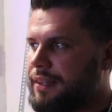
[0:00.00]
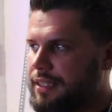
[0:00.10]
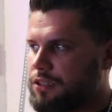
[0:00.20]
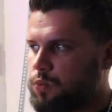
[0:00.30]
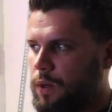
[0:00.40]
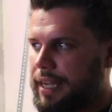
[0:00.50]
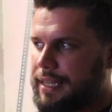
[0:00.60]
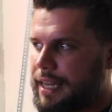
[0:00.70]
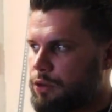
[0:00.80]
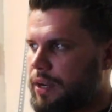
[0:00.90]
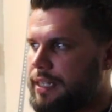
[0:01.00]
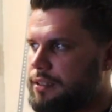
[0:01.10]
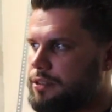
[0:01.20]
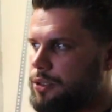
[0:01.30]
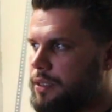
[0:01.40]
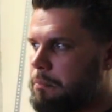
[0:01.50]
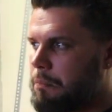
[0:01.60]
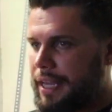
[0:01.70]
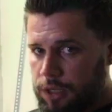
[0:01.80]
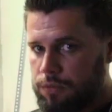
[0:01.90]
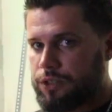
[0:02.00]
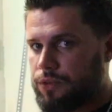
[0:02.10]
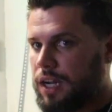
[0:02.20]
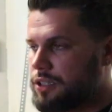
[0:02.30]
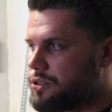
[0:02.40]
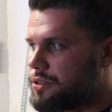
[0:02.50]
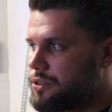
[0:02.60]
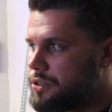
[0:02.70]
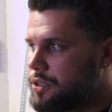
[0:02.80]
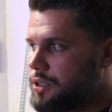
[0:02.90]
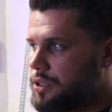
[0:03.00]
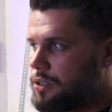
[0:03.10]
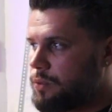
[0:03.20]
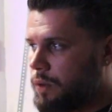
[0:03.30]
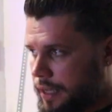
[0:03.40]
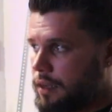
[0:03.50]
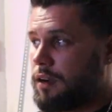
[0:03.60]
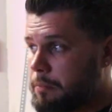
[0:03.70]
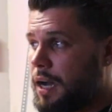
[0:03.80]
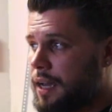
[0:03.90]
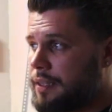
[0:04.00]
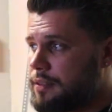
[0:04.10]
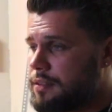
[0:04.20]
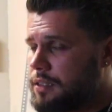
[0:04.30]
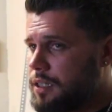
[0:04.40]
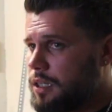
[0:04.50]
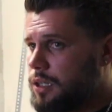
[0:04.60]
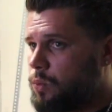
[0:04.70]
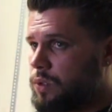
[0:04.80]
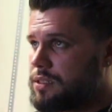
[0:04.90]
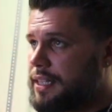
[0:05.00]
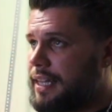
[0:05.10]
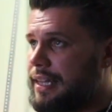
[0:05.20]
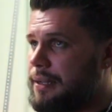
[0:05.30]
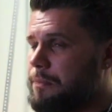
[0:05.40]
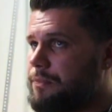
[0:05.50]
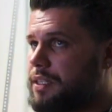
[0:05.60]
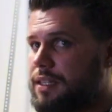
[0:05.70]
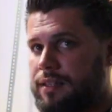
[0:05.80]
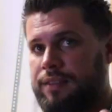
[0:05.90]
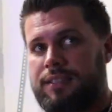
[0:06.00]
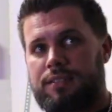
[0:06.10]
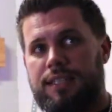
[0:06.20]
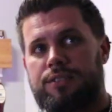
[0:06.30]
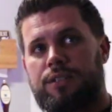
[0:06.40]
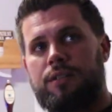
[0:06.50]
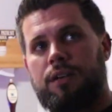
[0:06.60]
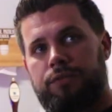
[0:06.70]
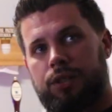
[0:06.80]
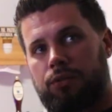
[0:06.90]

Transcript: And that's what I kind of ran into in my own garage when I hung mine, was that the center of the